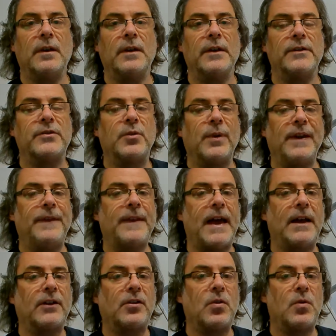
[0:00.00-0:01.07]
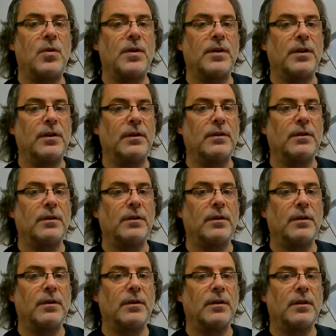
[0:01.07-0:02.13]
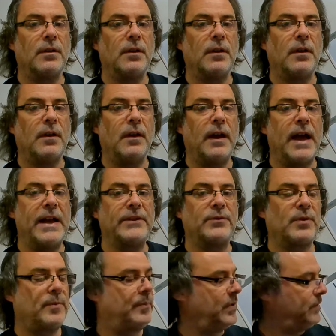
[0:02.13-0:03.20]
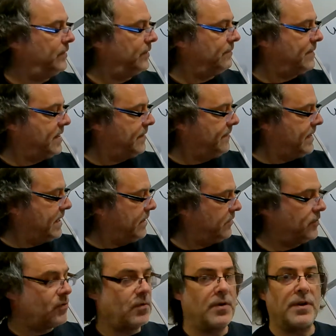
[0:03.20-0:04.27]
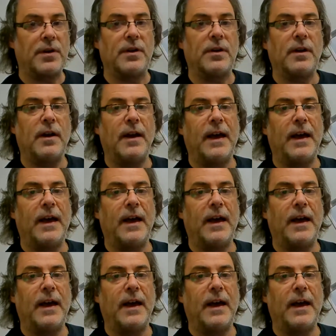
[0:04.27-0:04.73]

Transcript: So in that corner, as we're booting around that corner